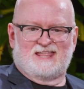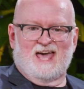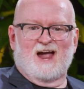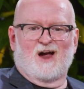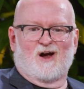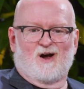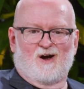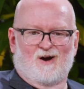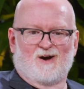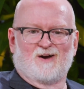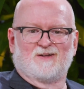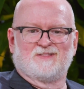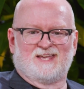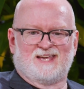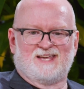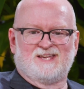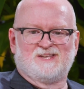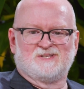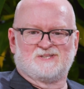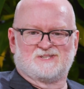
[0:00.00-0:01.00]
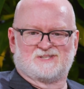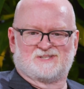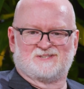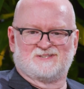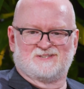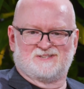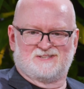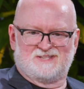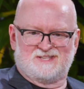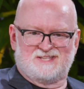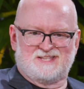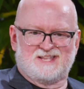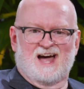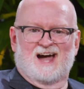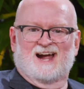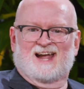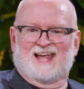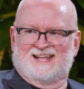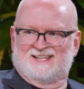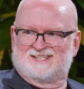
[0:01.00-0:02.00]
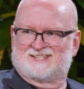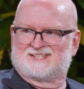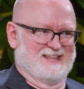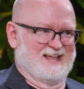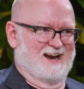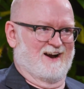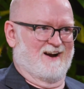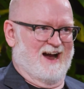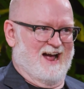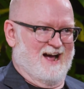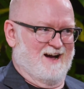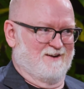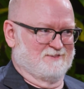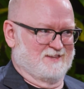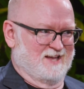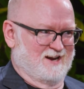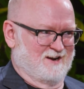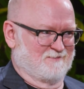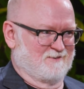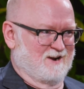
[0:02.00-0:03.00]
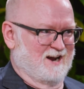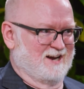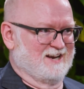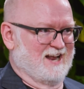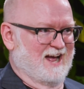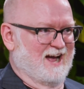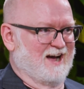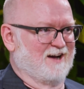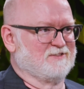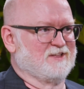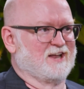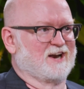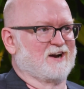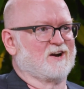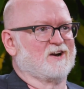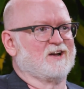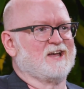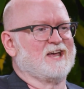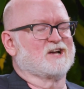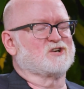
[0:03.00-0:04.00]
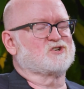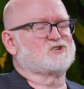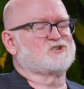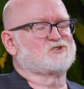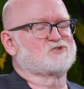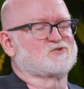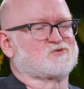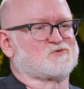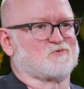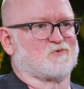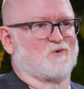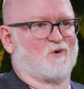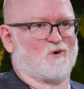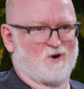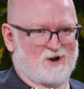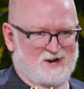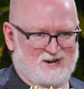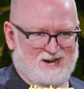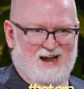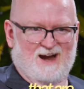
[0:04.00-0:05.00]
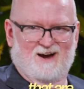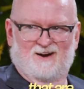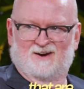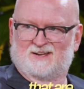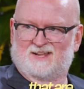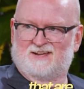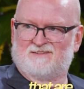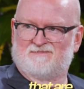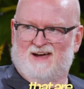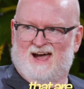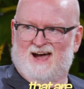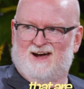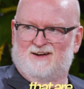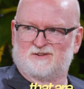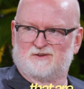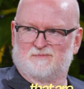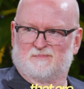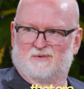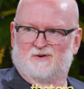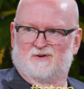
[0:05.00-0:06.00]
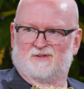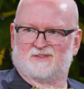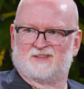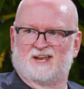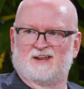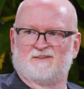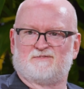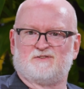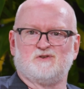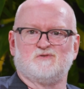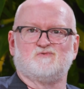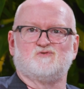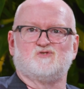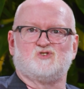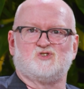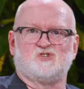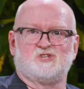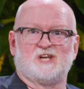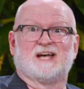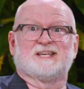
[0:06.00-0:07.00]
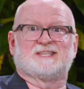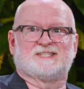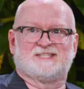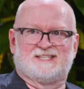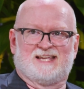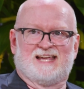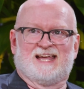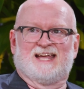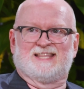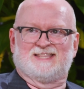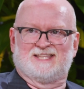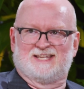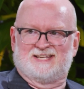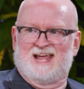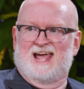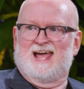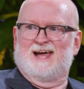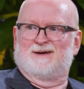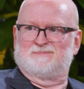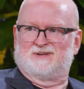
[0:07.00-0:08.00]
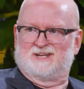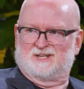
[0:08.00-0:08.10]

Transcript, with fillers: There are these nuggets that are out there right now that are extraordinarily valuable that if you just did the damned